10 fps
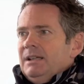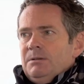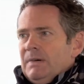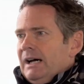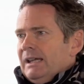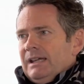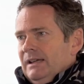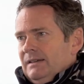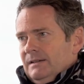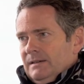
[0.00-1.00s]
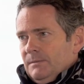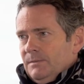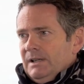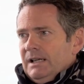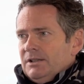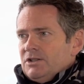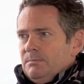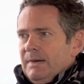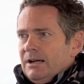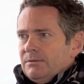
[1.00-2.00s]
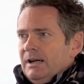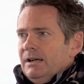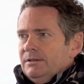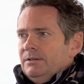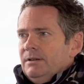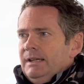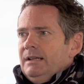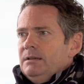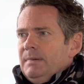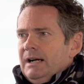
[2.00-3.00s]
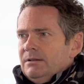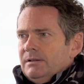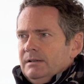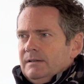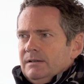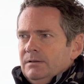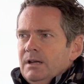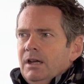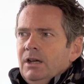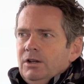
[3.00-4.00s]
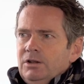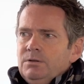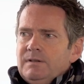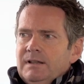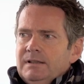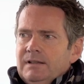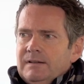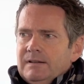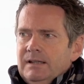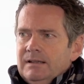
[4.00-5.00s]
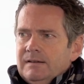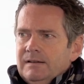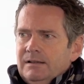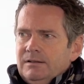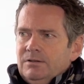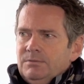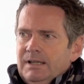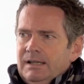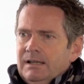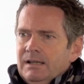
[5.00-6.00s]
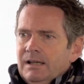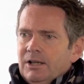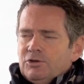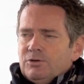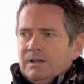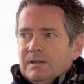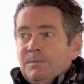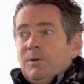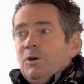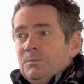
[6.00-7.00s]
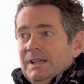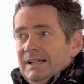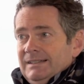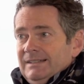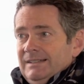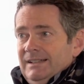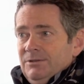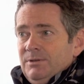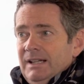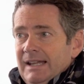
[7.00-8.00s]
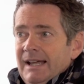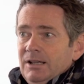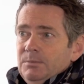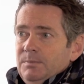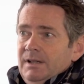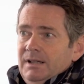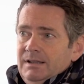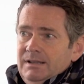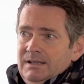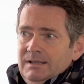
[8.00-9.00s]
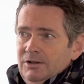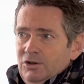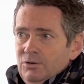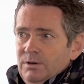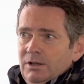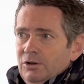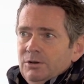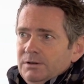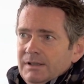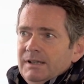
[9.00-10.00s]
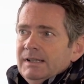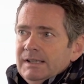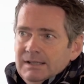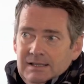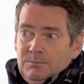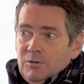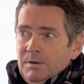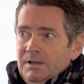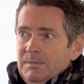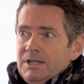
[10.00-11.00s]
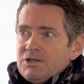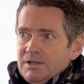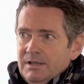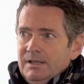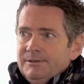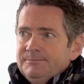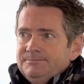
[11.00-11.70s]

In my case, it's financial background or legal background. So using this skill set to really transform that in really helping and, and, and doing good, it's probably the mission, yeah.